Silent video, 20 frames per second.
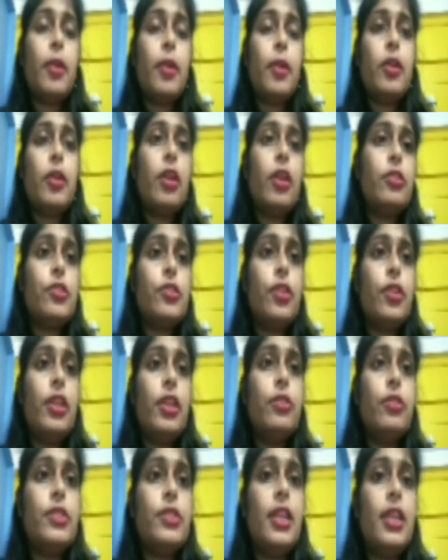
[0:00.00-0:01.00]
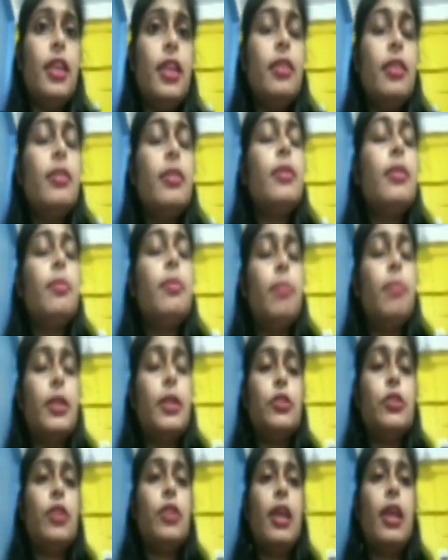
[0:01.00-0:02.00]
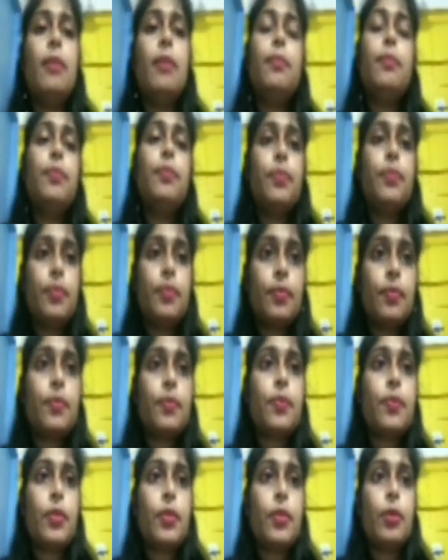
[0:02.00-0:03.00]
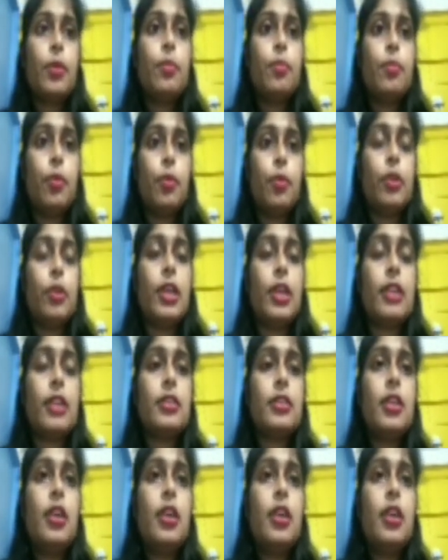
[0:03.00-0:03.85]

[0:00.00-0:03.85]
also using in petroleum product.